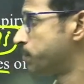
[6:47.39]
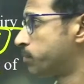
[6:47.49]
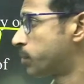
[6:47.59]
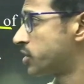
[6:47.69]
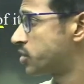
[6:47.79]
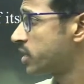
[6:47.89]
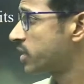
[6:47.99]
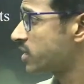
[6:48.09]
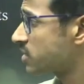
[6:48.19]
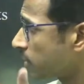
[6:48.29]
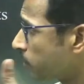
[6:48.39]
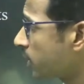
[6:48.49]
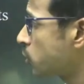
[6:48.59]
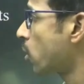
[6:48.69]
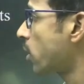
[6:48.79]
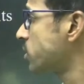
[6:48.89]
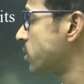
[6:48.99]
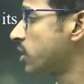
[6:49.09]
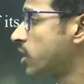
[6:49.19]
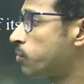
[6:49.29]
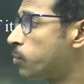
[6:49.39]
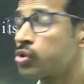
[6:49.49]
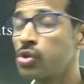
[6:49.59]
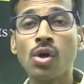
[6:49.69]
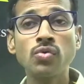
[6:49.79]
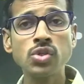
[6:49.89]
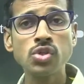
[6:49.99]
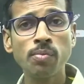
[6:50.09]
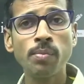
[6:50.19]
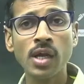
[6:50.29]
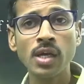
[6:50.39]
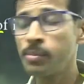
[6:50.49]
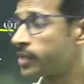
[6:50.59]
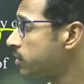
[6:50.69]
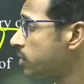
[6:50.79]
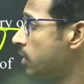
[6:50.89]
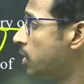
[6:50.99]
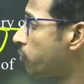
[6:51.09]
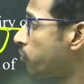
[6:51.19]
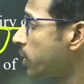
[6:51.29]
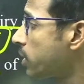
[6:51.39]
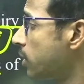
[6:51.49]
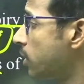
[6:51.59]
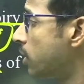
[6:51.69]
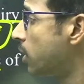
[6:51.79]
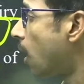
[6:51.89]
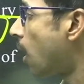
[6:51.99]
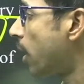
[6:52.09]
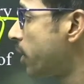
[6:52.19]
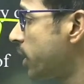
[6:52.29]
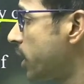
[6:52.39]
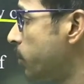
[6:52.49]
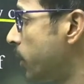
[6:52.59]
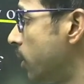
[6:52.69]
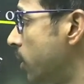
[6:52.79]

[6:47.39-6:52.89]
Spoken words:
President can summon a joint sitting of both houses of Parliament for ordinary bill,